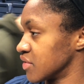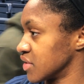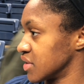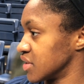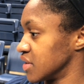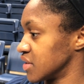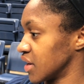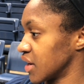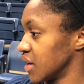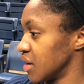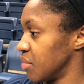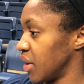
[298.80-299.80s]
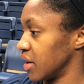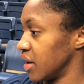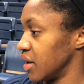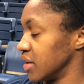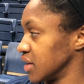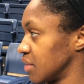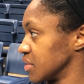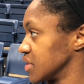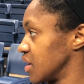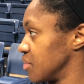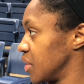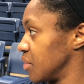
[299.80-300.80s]
a sense, like, anybody at any time can
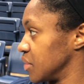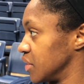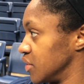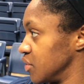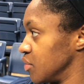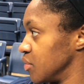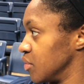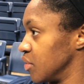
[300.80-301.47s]
step up and do